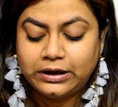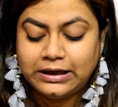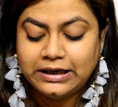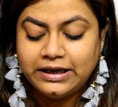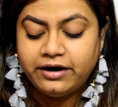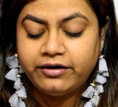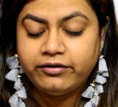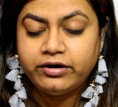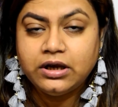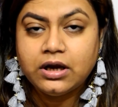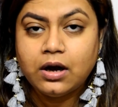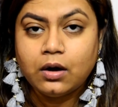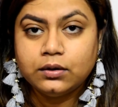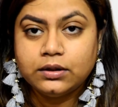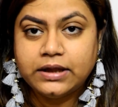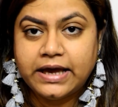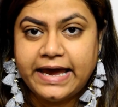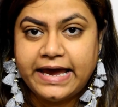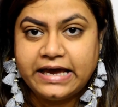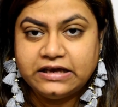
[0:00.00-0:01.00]
clearing out
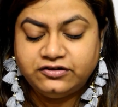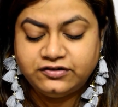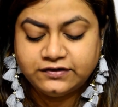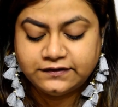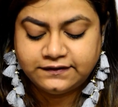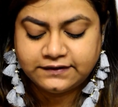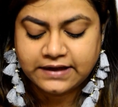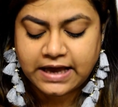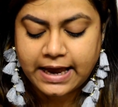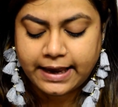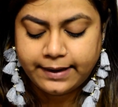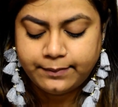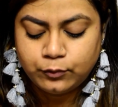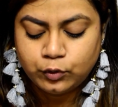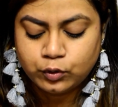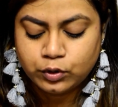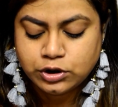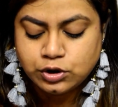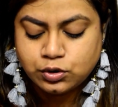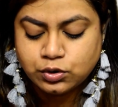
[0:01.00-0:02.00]
the edges, I'm
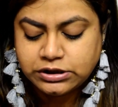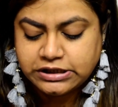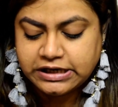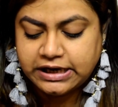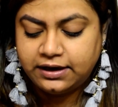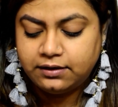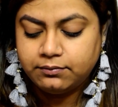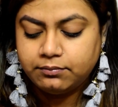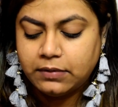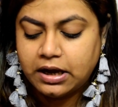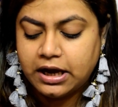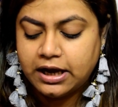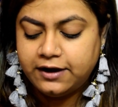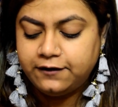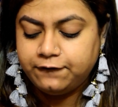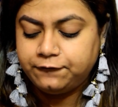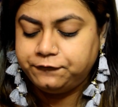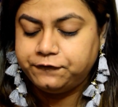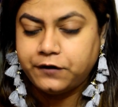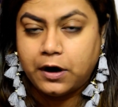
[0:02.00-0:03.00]
going to take my
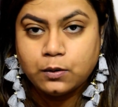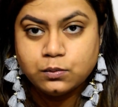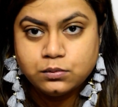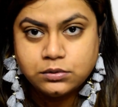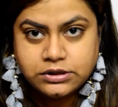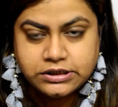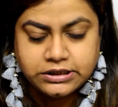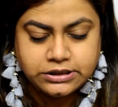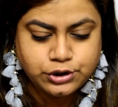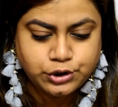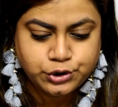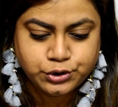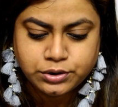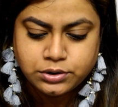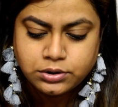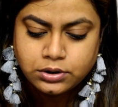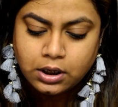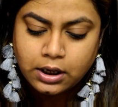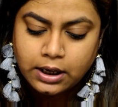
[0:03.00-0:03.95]
foundation